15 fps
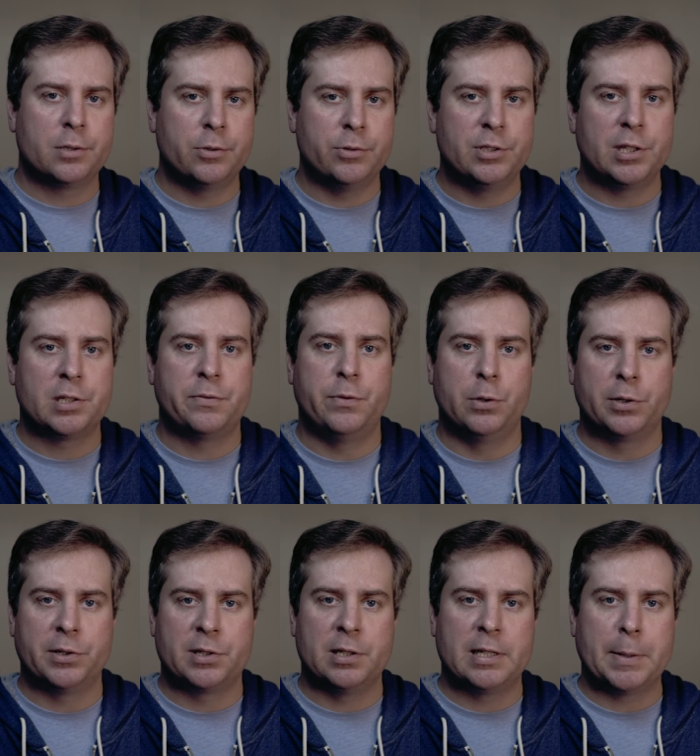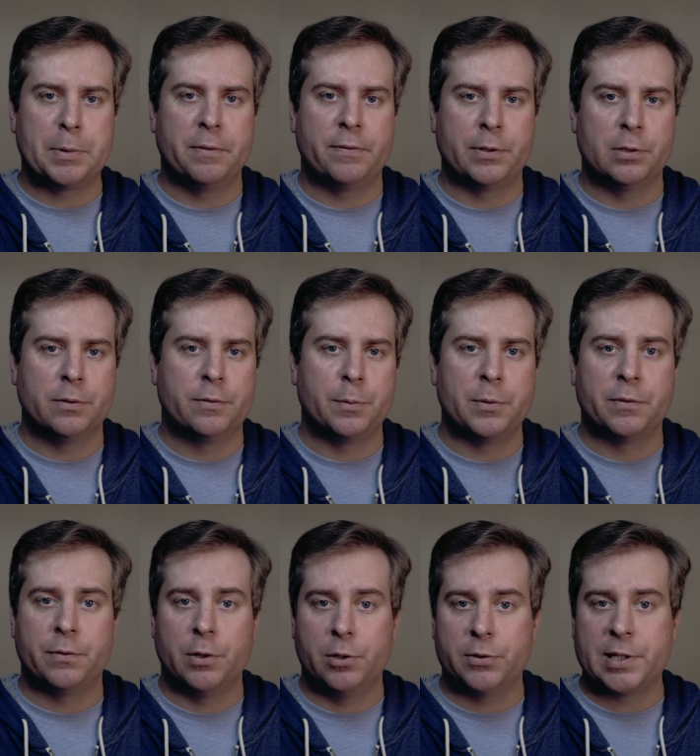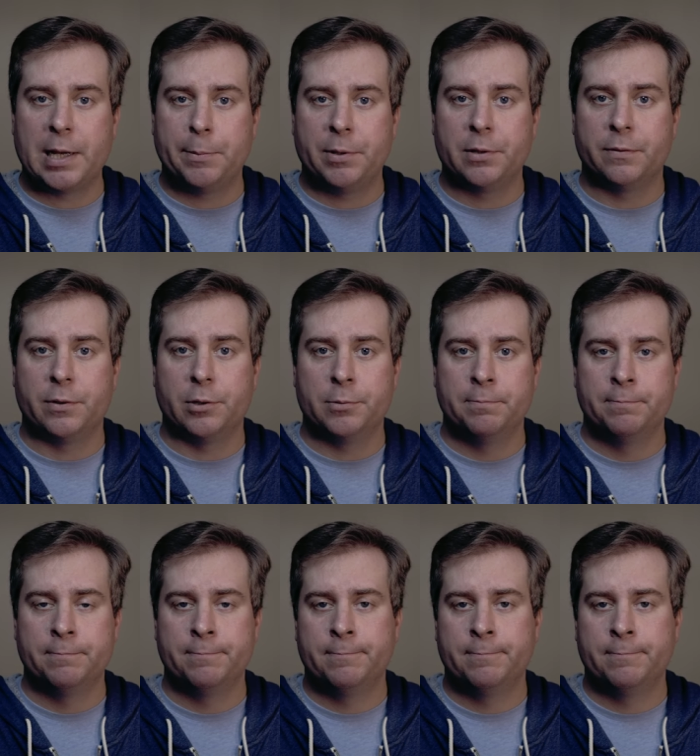to adjust focus and depth of field from the Photos app on the phone.